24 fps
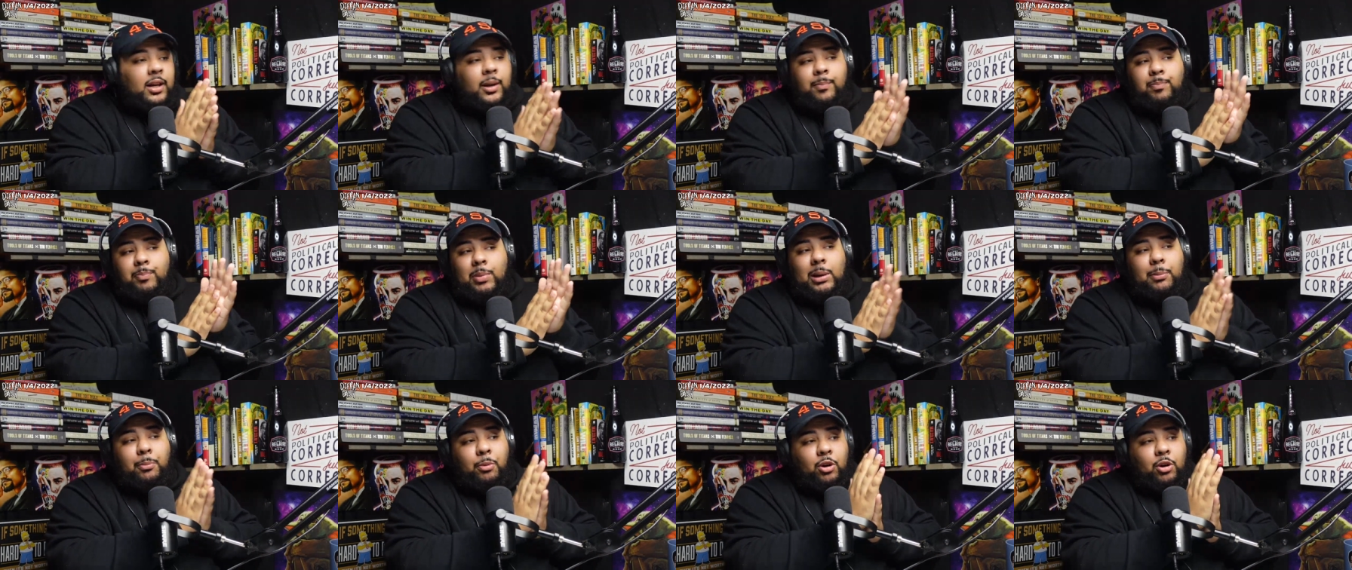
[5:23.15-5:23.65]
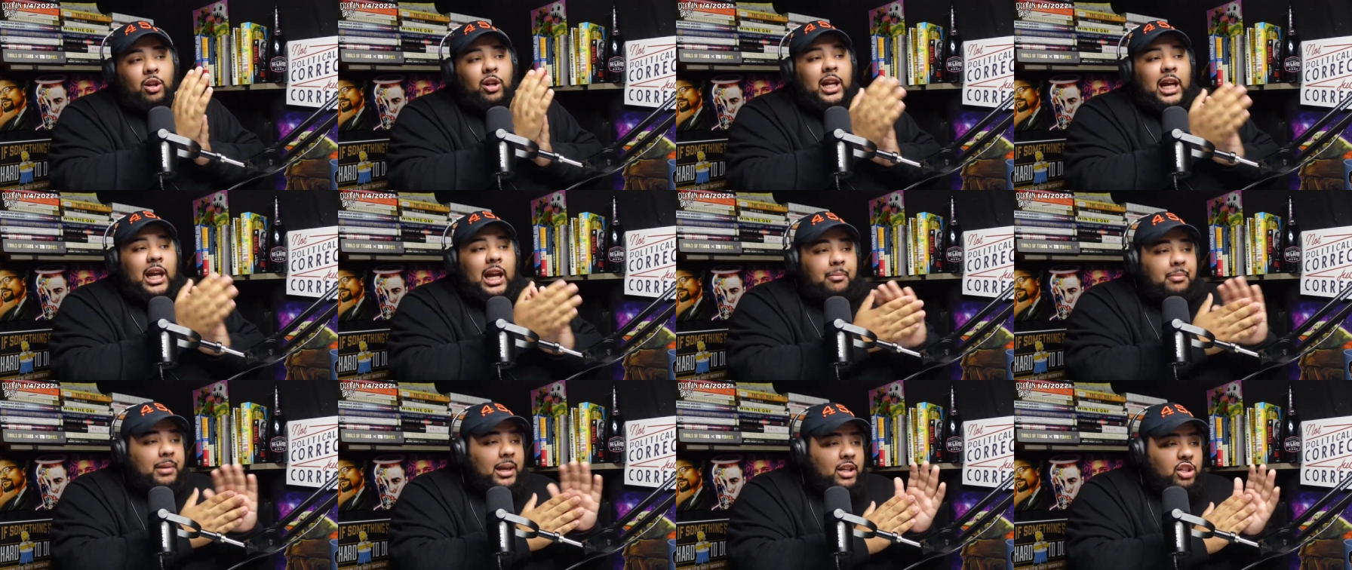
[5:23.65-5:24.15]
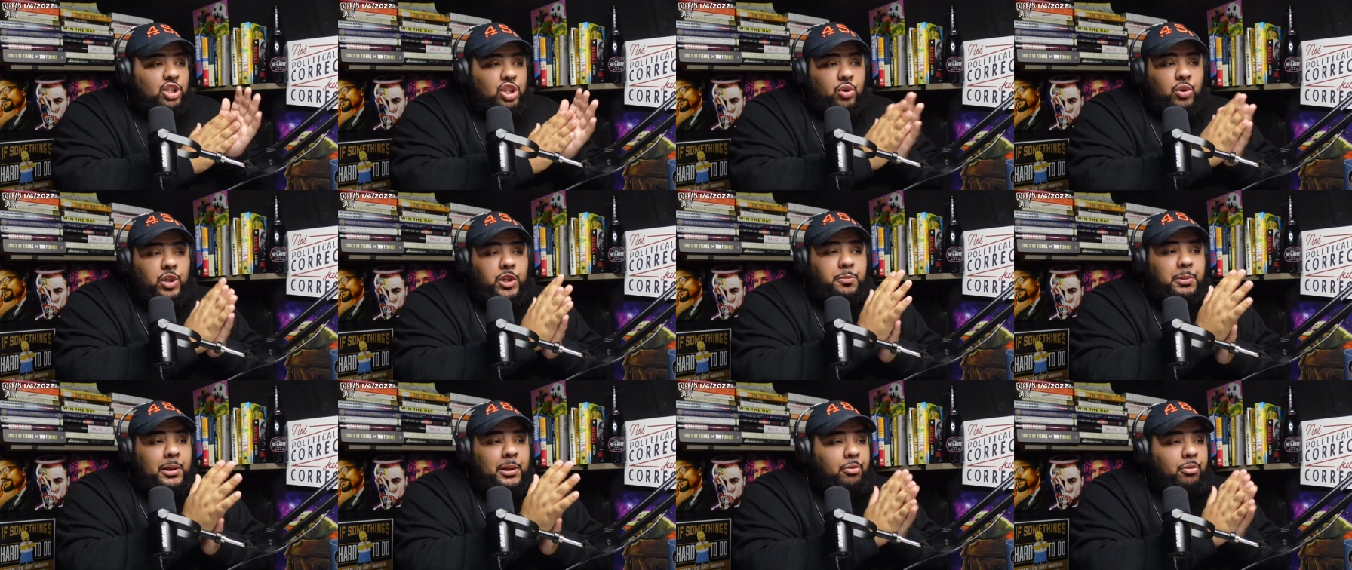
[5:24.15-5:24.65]
People claim that
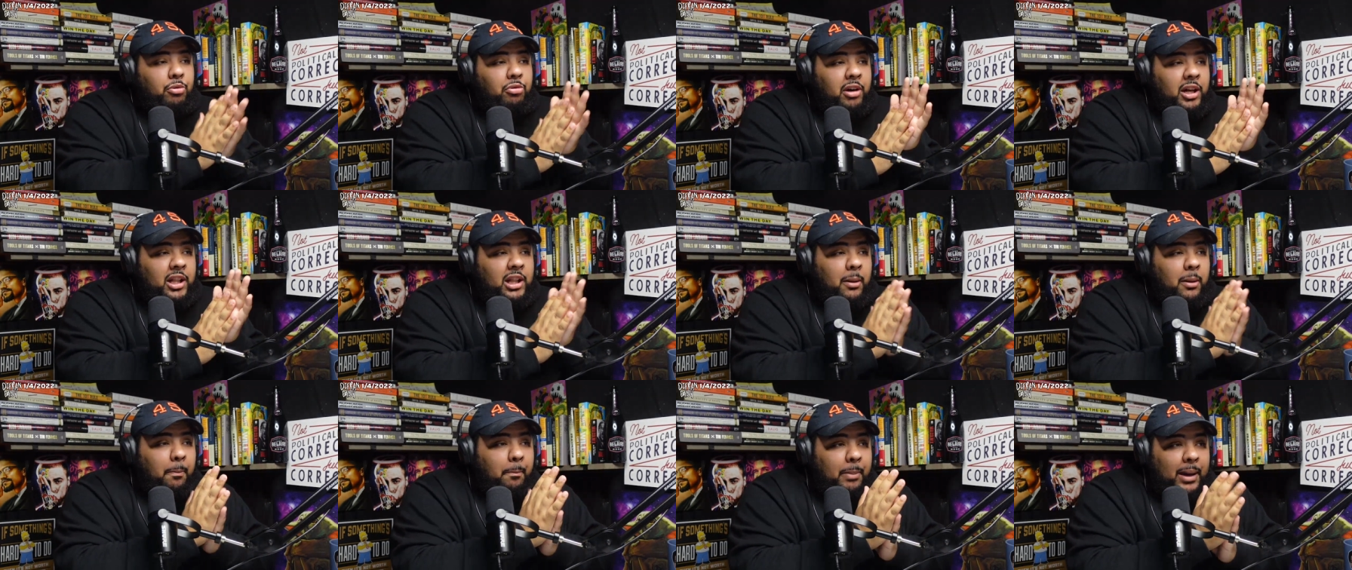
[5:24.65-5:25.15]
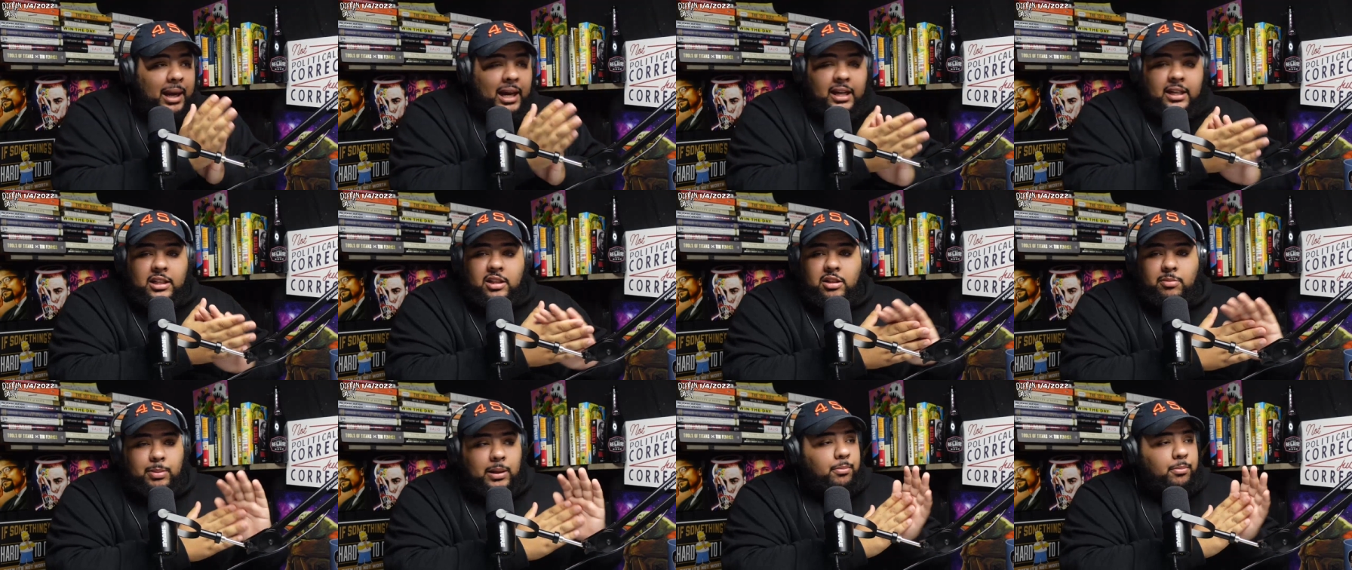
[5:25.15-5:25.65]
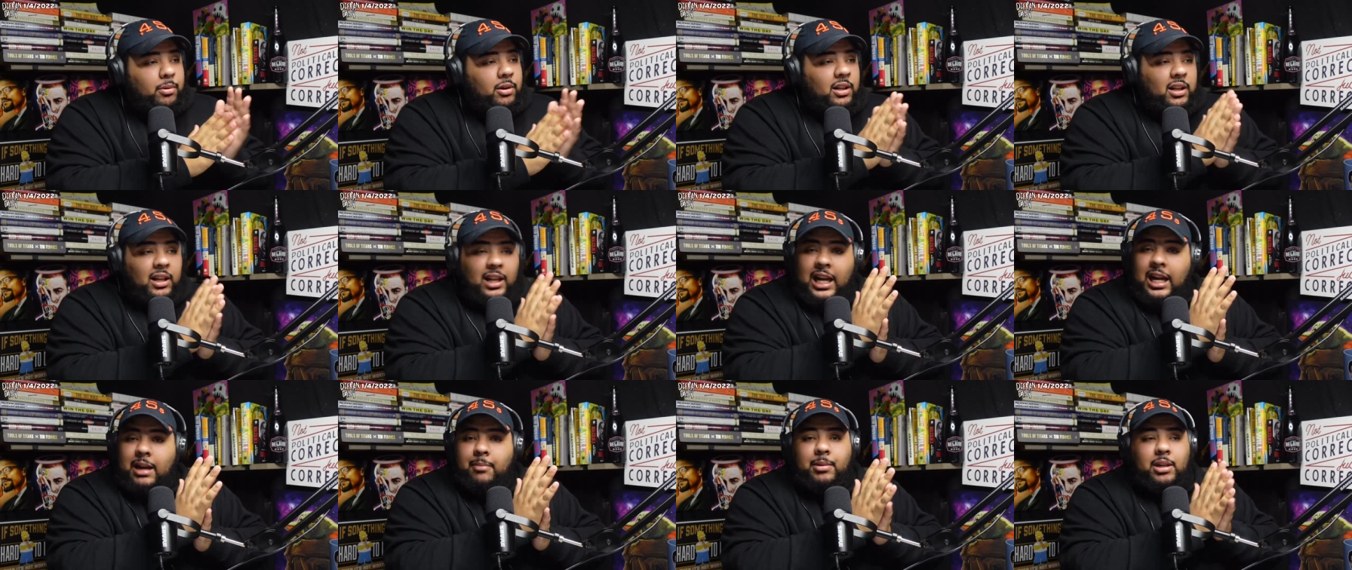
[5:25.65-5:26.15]
Jewish people run the banks. People
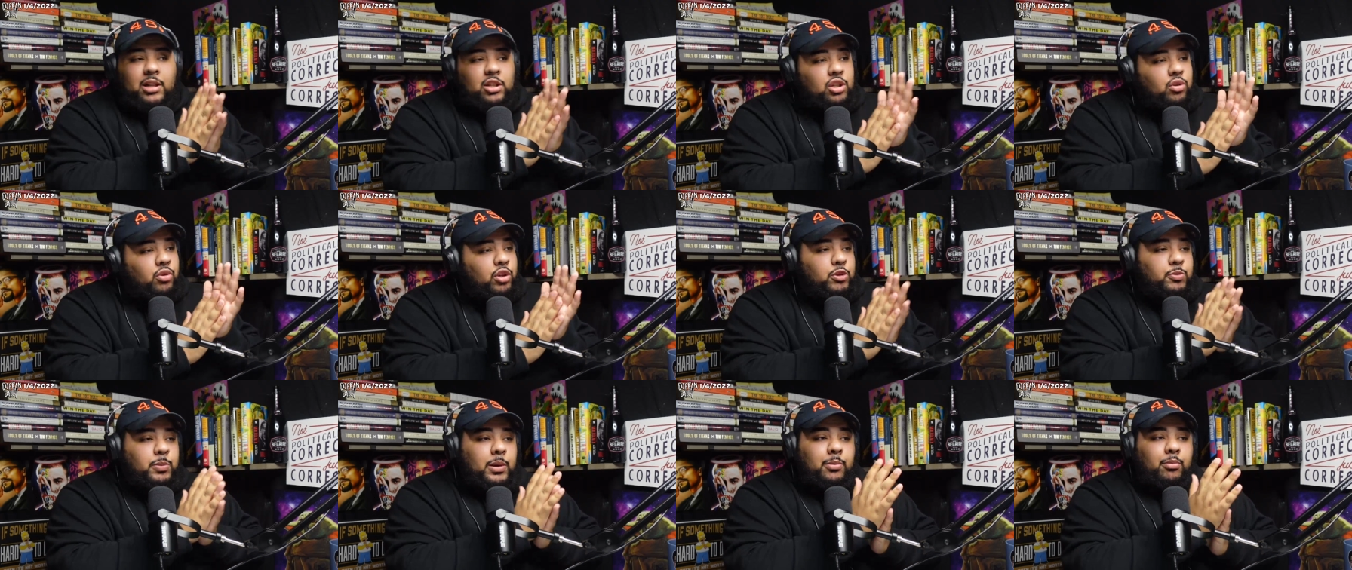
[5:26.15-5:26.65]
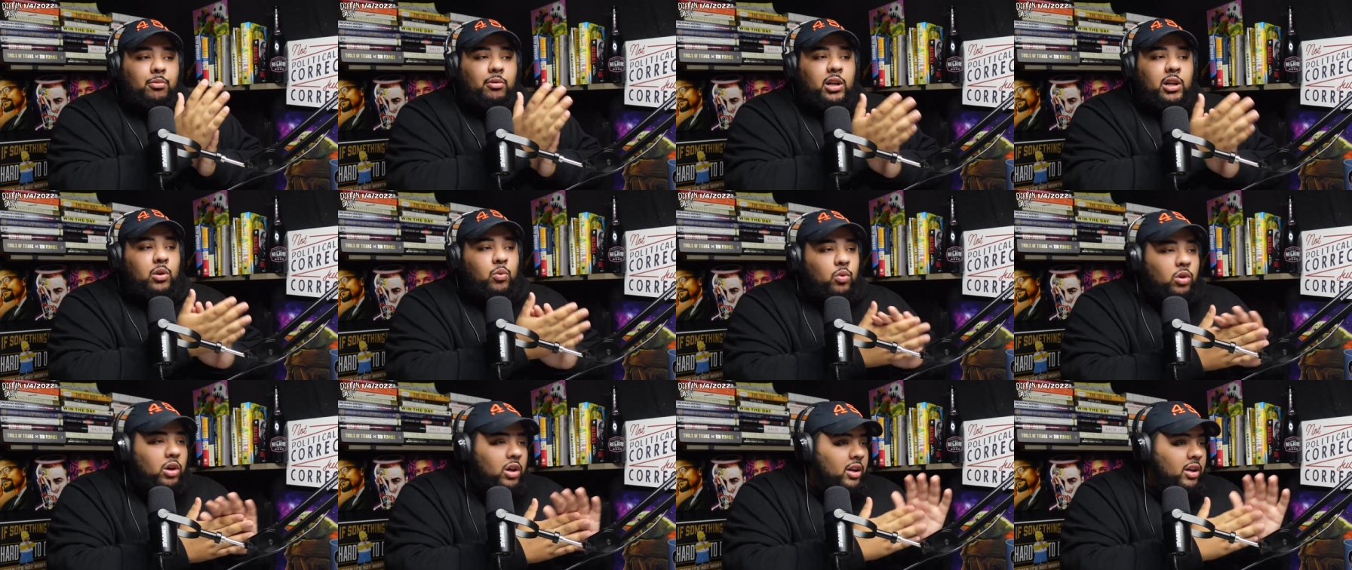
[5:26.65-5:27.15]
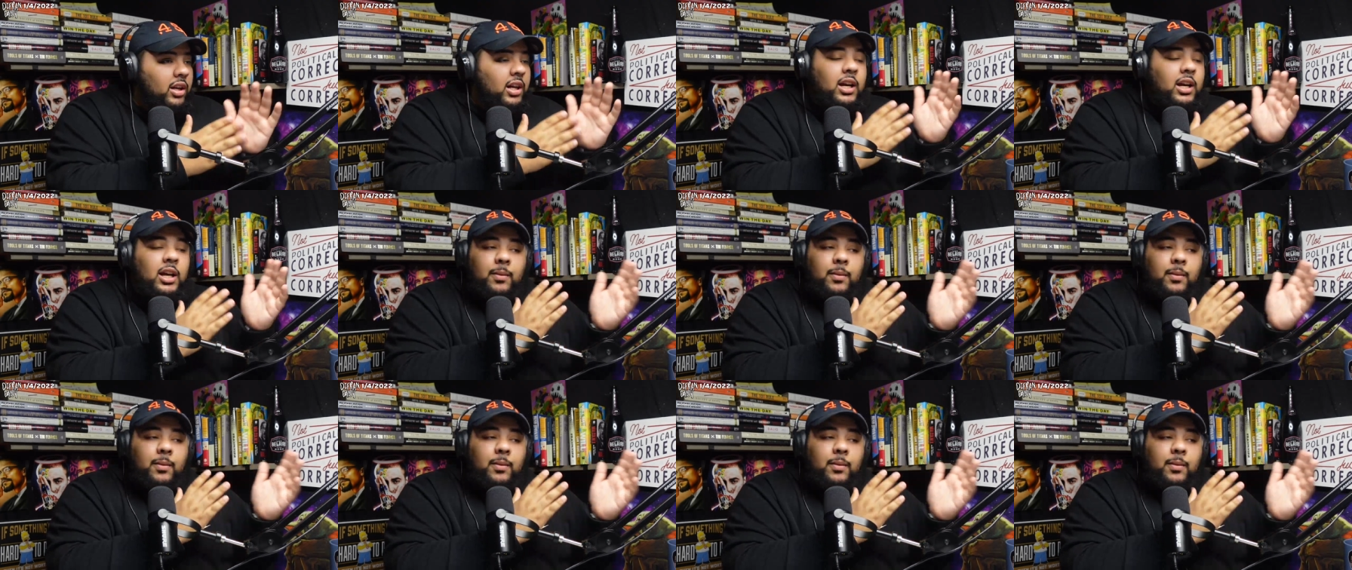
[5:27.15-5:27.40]
claim that Jewish people run the world.